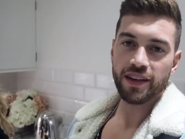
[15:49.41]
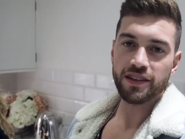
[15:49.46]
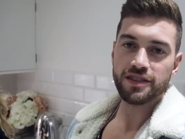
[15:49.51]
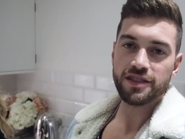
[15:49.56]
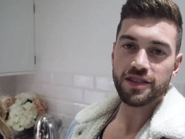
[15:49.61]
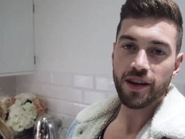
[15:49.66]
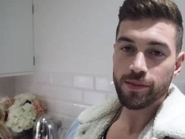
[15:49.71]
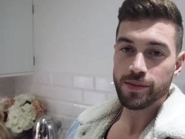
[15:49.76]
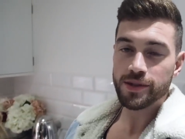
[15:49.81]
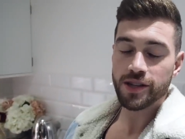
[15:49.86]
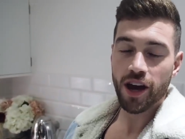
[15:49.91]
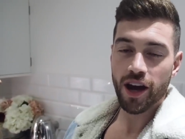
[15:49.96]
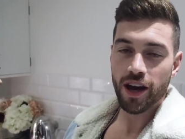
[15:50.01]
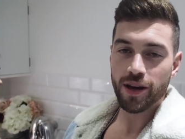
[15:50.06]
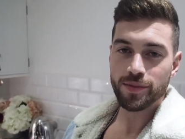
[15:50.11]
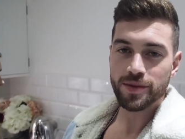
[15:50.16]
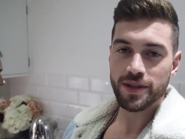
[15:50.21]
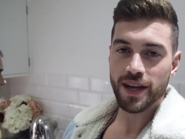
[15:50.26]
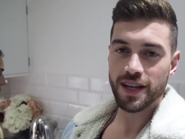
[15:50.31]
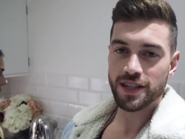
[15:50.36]
And
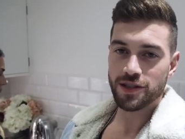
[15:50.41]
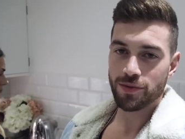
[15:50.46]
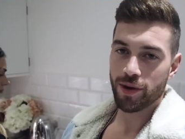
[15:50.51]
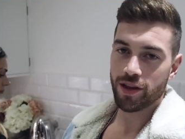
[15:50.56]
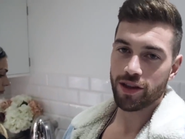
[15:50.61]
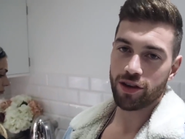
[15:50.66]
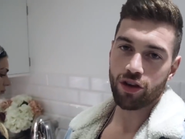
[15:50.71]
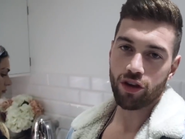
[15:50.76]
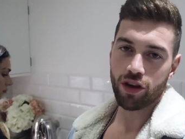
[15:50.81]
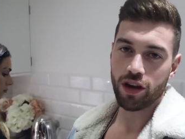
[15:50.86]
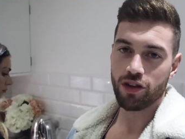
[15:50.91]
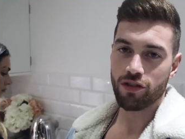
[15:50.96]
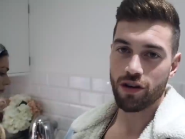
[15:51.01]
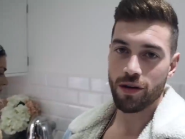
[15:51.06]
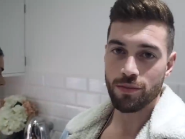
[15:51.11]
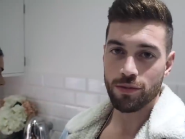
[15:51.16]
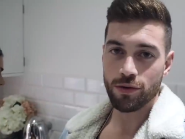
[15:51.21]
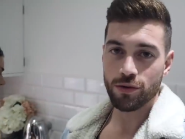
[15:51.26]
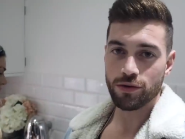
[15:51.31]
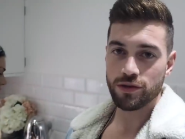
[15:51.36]
sometimes that is where the cookie
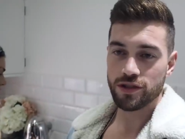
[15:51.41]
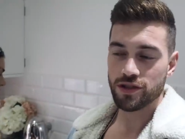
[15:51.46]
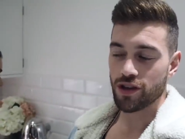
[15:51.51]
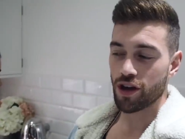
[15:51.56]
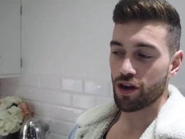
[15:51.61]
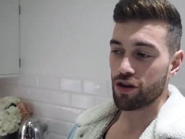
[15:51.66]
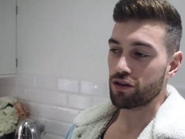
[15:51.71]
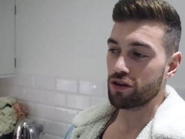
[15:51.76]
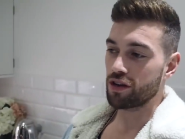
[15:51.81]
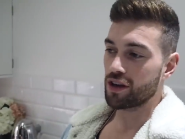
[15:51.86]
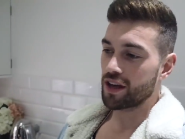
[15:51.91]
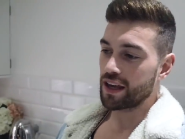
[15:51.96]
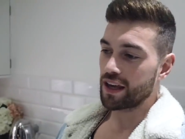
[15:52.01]
grumbles. So